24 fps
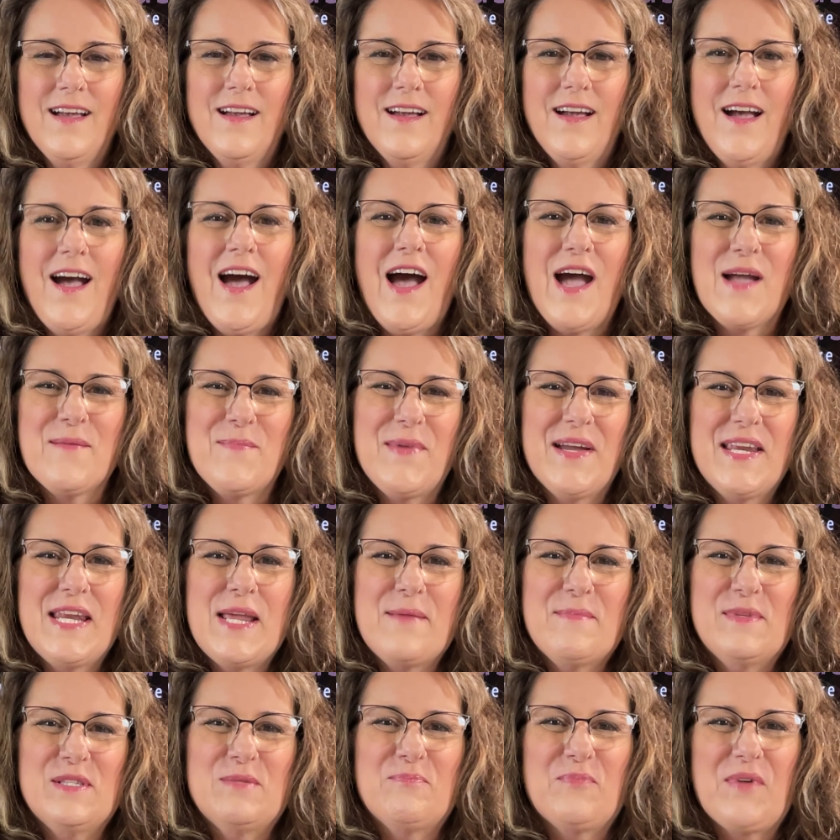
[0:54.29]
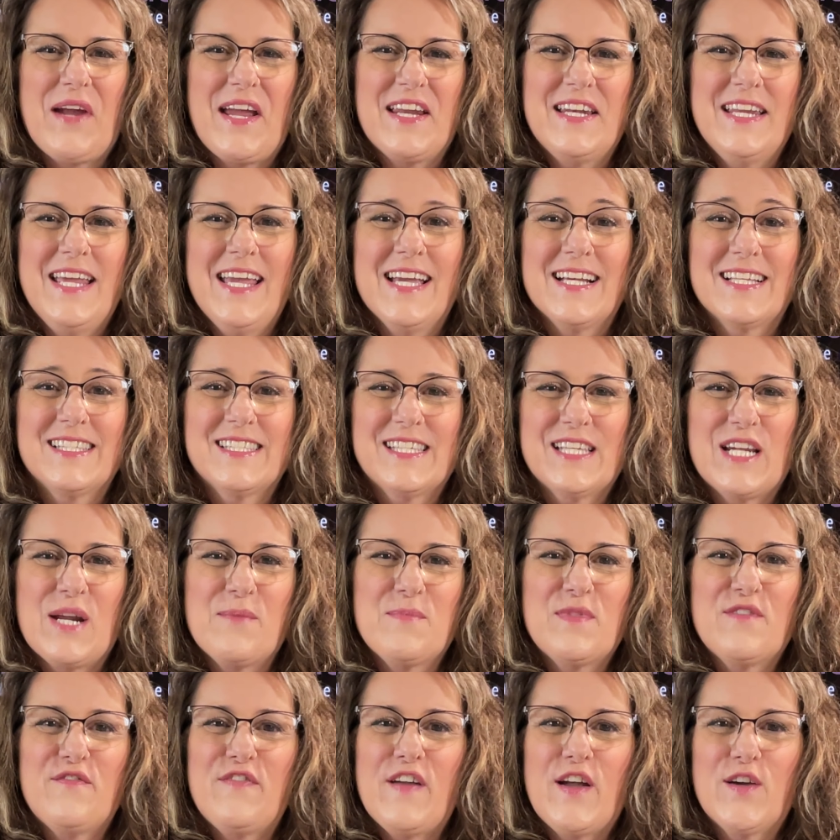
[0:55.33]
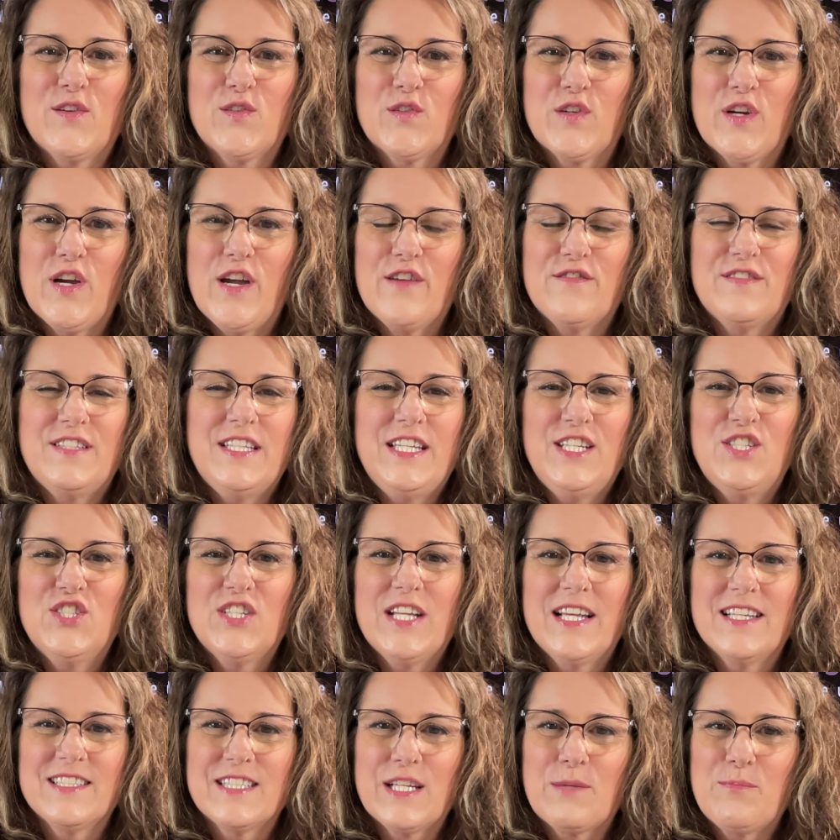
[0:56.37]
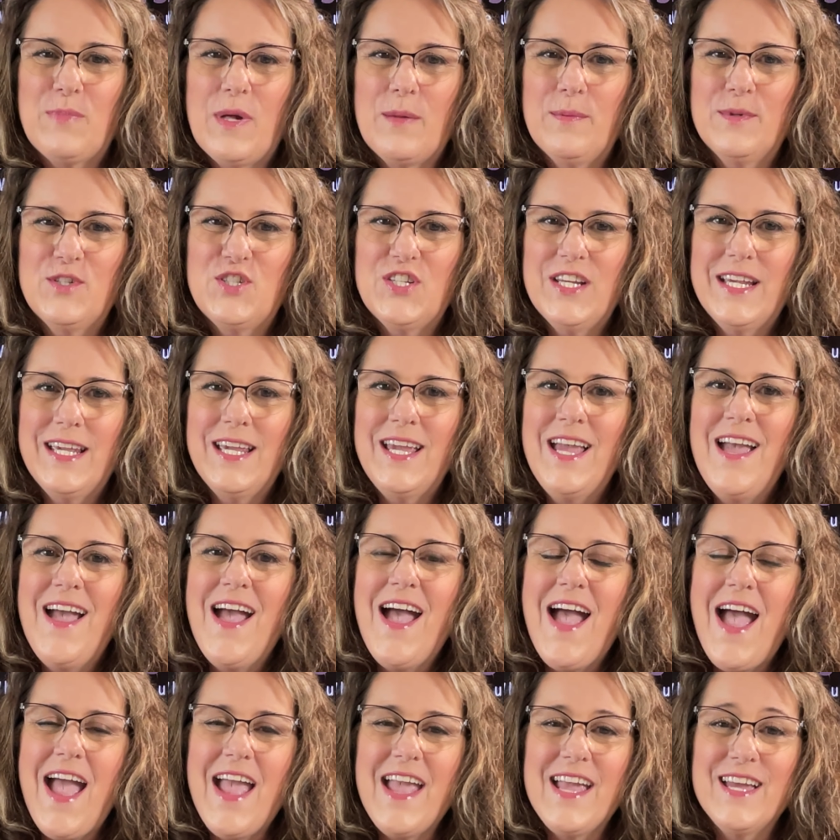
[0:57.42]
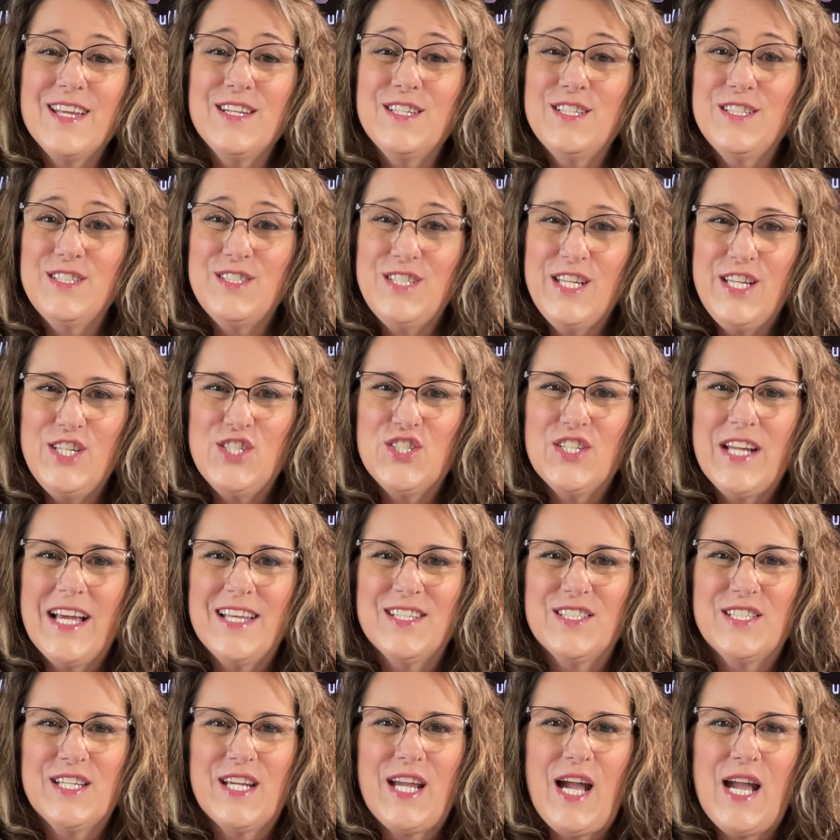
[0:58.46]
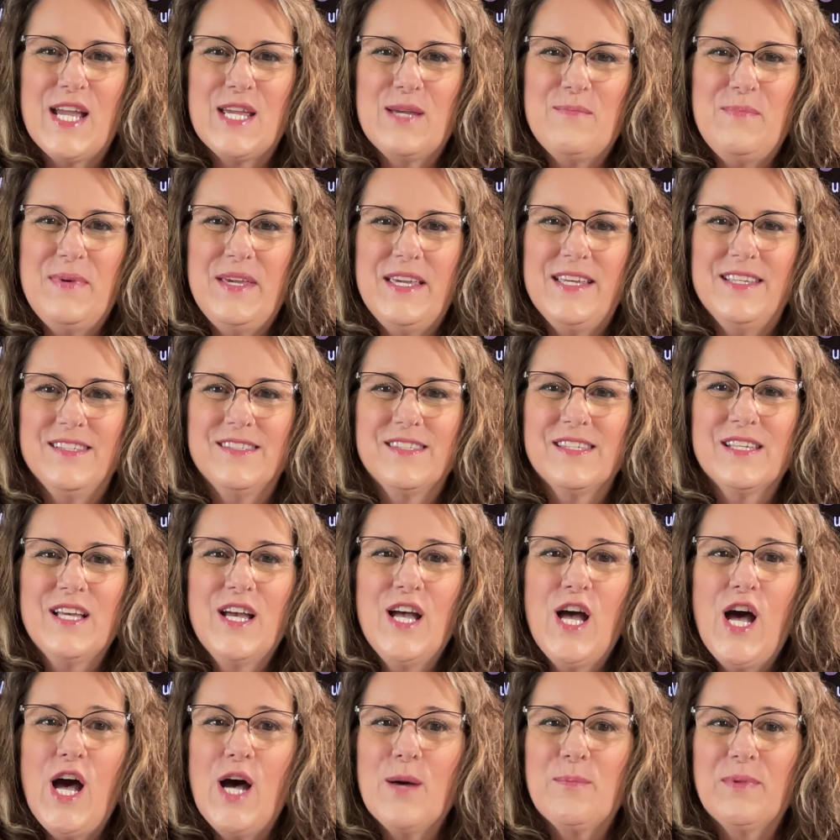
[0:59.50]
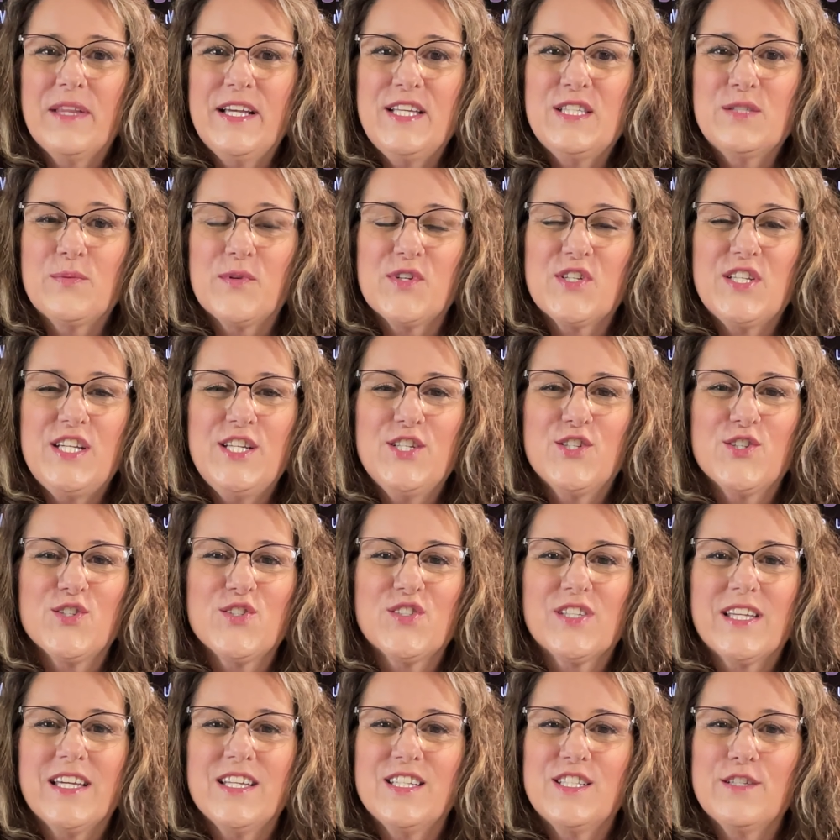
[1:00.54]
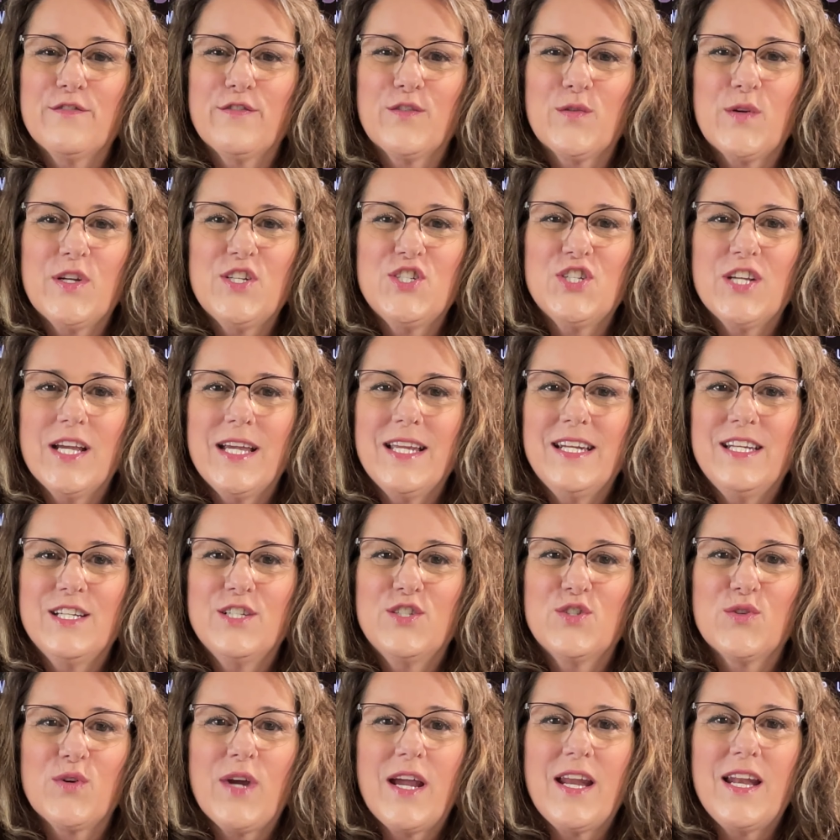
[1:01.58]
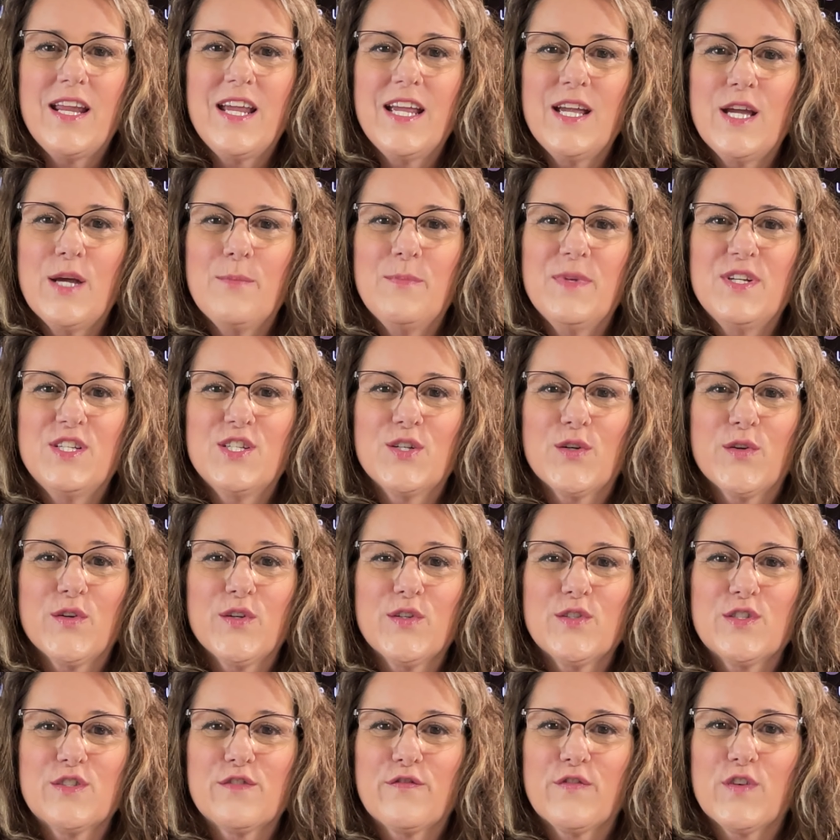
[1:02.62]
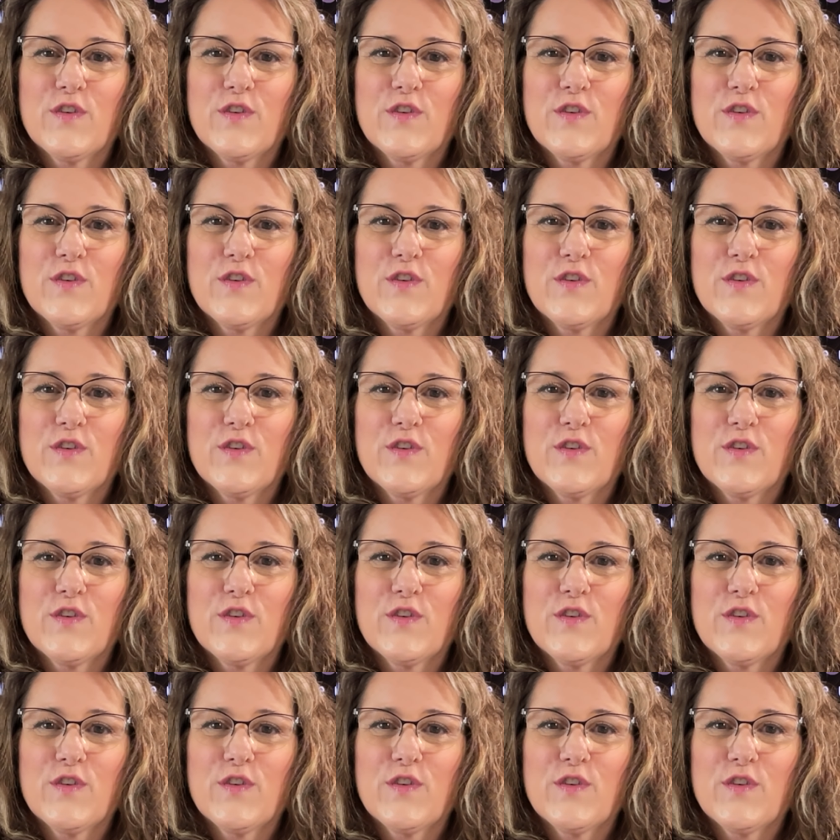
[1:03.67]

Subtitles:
Hi, my name is Bran Hicks, and I'm the founder of Teachtastic Publishing and Teachtastic IEPs, a place where teachers get differentiated training and materials for